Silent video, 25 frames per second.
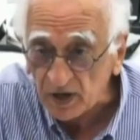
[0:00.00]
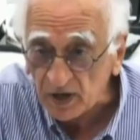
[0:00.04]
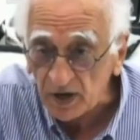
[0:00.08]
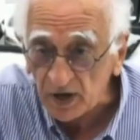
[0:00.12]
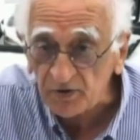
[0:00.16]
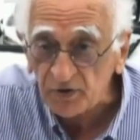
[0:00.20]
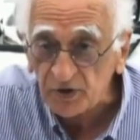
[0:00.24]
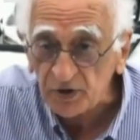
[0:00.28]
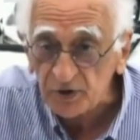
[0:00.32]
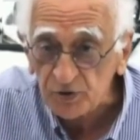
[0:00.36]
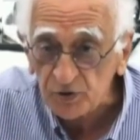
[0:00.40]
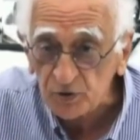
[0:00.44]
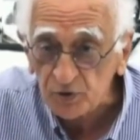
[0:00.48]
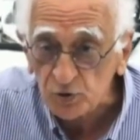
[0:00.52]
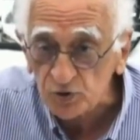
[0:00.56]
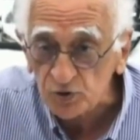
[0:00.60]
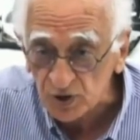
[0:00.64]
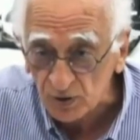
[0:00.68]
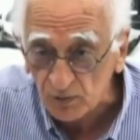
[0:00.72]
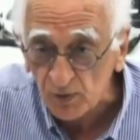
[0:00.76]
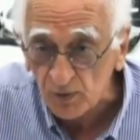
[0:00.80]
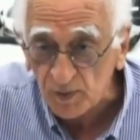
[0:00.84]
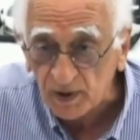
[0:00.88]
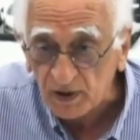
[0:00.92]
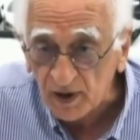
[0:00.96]
some other
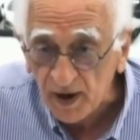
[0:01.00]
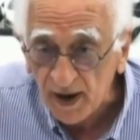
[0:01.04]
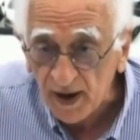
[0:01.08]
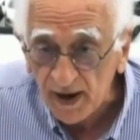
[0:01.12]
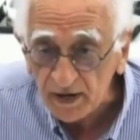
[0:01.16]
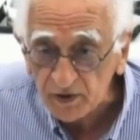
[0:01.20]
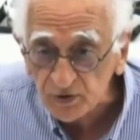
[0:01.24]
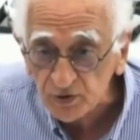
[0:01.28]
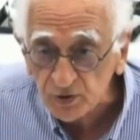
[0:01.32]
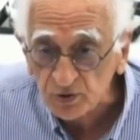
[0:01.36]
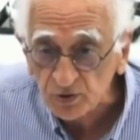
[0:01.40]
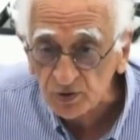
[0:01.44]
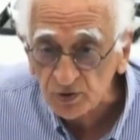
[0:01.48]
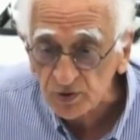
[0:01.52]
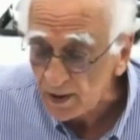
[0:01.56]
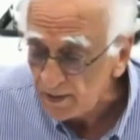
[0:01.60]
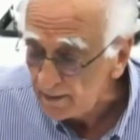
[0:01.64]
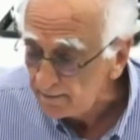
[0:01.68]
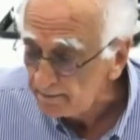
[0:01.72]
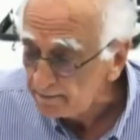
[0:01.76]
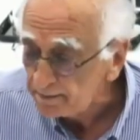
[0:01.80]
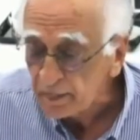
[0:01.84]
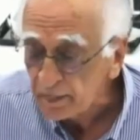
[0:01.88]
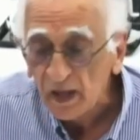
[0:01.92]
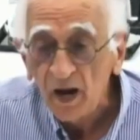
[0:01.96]
countries use, some of my
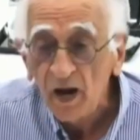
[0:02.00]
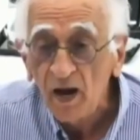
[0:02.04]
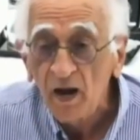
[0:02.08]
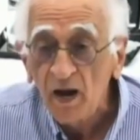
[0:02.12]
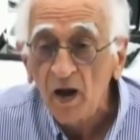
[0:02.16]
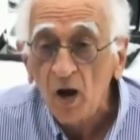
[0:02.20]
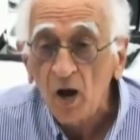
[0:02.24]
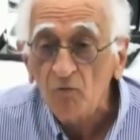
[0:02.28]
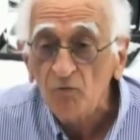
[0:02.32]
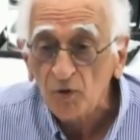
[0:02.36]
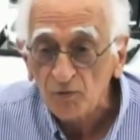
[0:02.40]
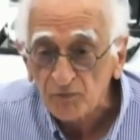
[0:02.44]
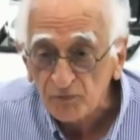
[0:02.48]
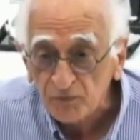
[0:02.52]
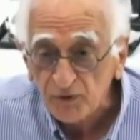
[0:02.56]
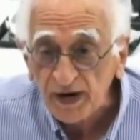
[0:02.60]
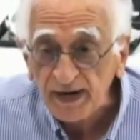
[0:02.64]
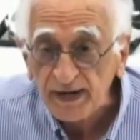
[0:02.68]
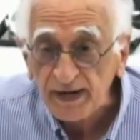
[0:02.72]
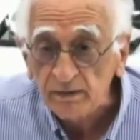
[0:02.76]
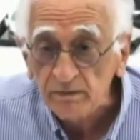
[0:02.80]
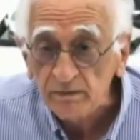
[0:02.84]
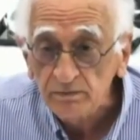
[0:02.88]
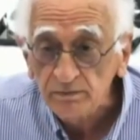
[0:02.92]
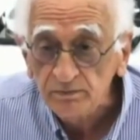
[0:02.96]
clients use,
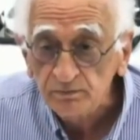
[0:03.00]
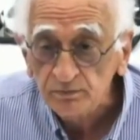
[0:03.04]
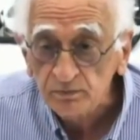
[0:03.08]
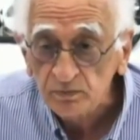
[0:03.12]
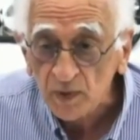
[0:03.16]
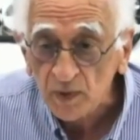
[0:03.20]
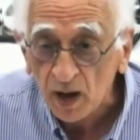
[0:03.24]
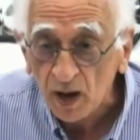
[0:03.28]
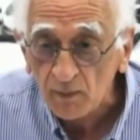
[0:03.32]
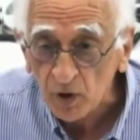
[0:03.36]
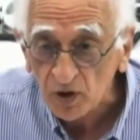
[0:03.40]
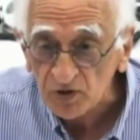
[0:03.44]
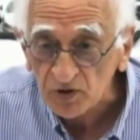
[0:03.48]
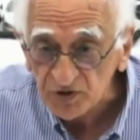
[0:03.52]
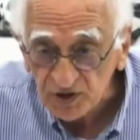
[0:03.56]
for free.